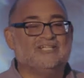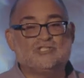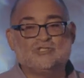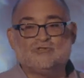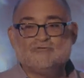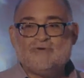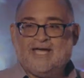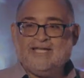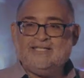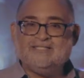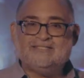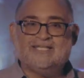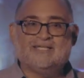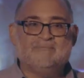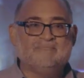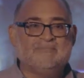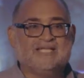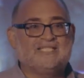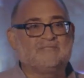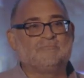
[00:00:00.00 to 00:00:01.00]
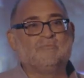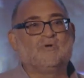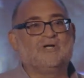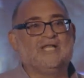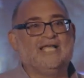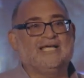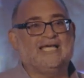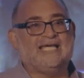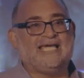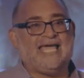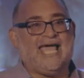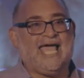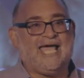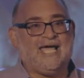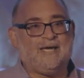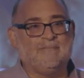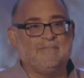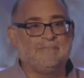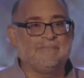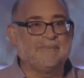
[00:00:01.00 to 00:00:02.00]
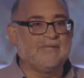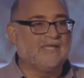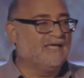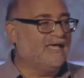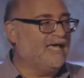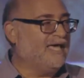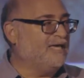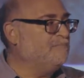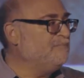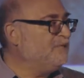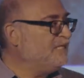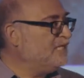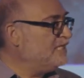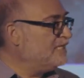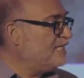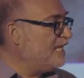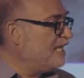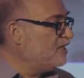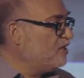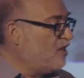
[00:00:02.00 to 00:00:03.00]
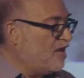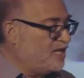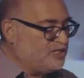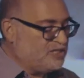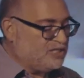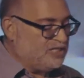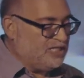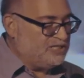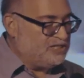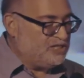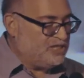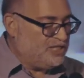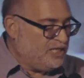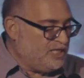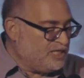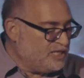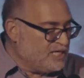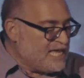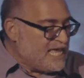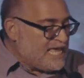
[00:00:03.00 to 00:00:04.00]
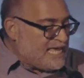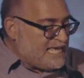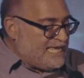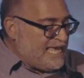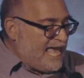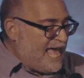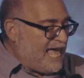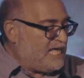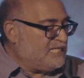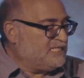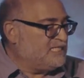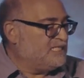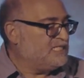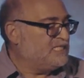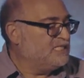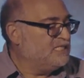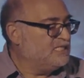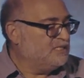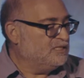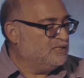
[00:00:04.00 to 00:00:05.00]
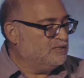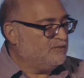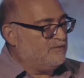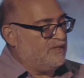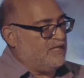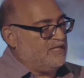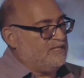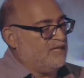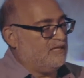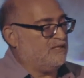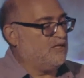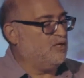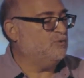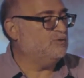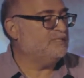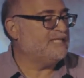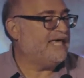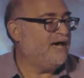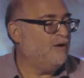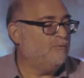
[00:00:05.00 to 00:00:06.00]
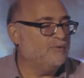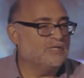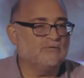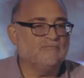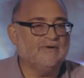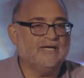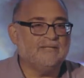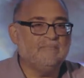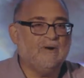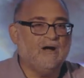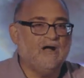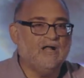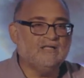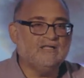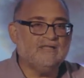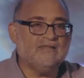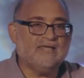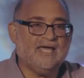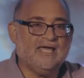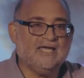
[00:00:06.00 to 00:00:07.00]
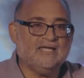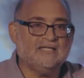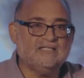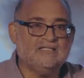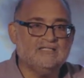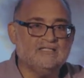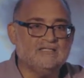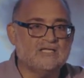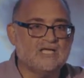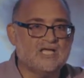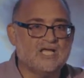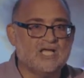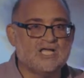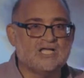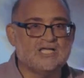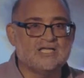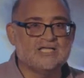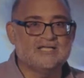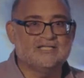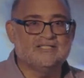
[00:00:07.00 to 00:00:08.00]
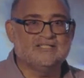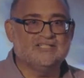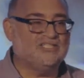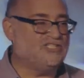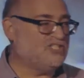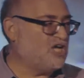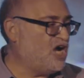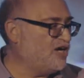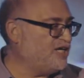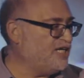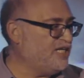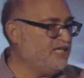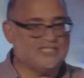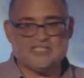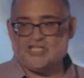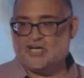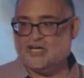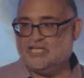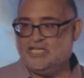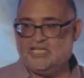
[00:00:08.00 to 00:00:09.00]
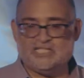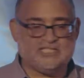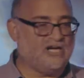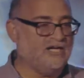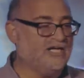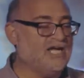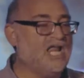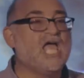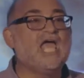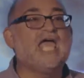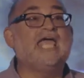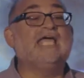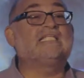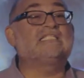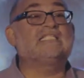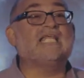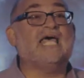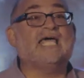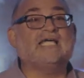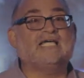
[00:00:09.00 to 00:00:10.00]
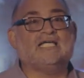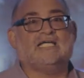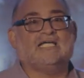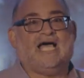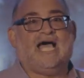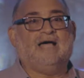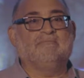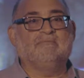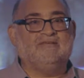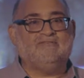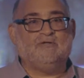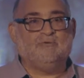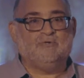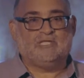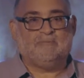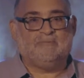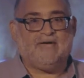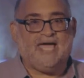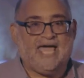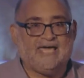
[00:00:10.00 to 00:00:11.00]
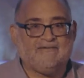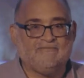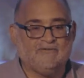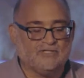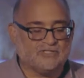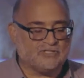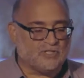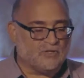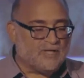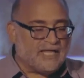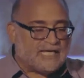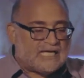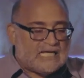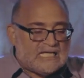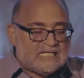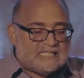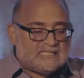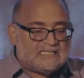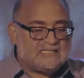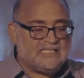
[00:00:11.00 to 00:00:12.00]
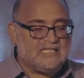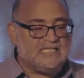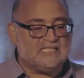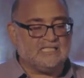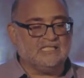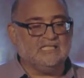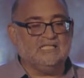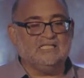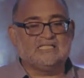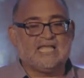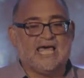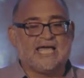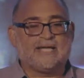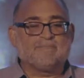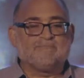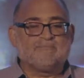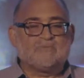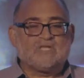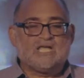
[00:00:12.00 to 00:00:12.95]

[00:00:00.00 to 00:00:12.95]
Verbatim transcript: trains him, but it's more like a game. And being an, a logical engineer, he has this little thing that goes out with a red ball on the end target, target, target. It's like I'm living with the behavior. So like Cecil's like,